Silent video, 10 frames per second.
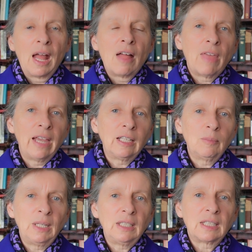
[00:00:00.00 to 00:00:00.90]
They can
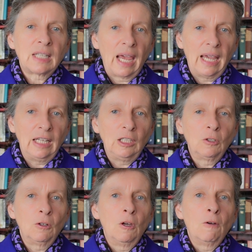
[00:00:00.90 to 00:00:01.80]
be detained
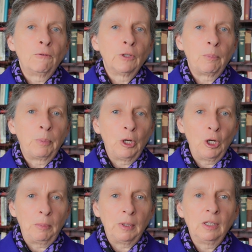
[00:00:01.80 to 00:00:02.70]
for the
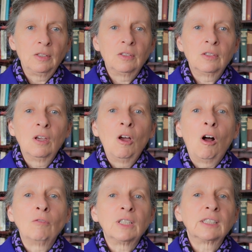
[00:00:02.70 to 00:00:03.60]
purpose
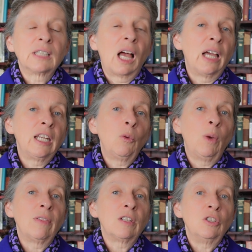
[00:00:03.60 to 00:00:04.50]
of deciding
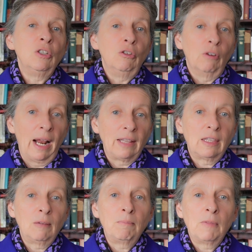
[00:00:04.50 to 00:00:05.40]
whether to grant
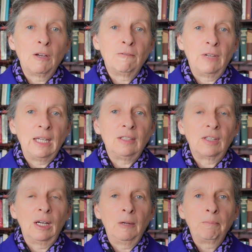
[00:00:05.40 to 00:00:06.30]
them a
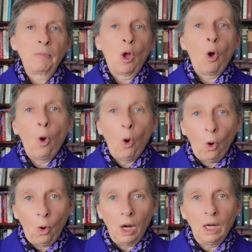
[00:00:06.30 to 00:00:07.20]
visa,
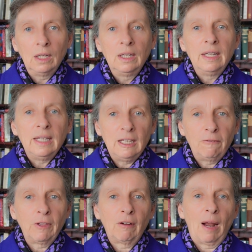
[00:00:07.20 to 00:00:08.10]
or
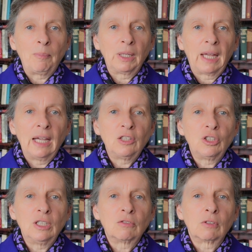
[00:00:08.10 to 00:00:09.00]
if their
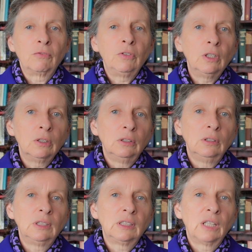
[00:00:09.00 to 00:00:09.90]
application is
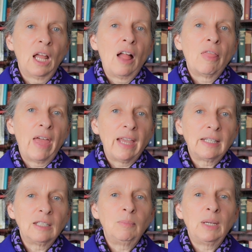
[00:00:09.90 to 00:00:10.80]
refused, they
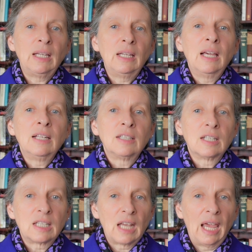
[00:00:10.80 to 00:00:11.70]
can be
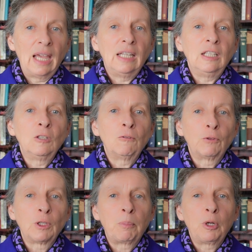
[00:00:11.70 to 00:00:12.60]
detained
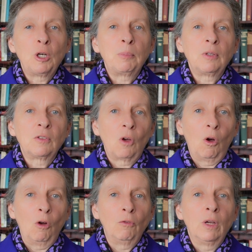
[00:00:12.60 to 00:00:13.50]
for the purpose
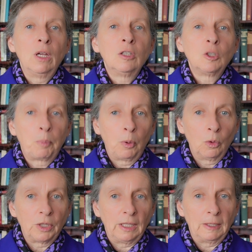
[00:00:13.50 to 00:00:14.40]
of
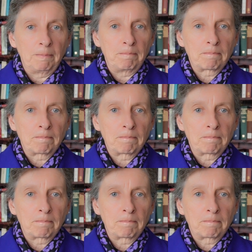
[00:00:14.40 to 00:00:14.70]
deporting them.